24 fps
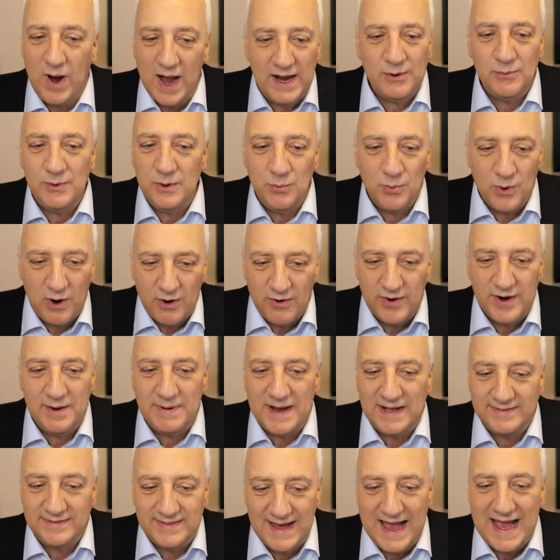why are we worrying
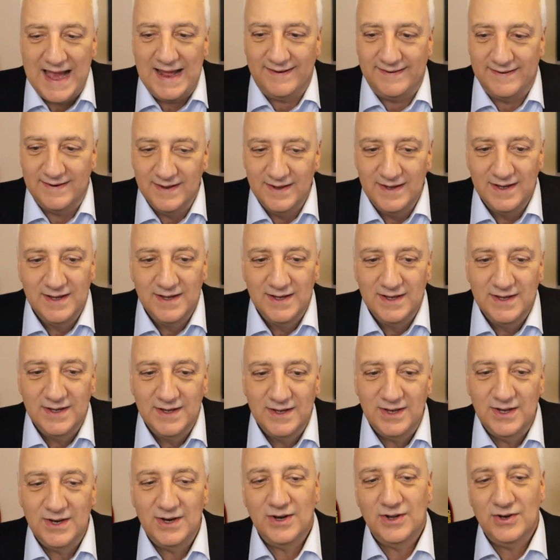about that?
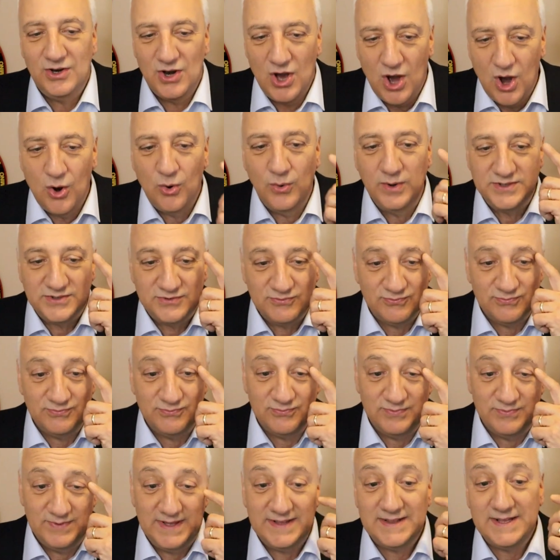You know, no, it's
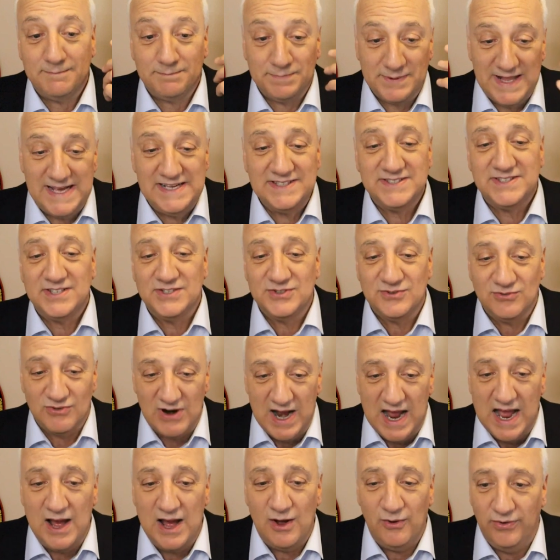the place is
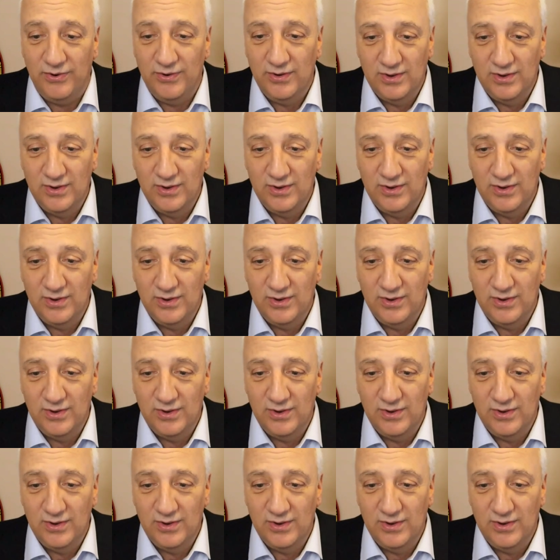round.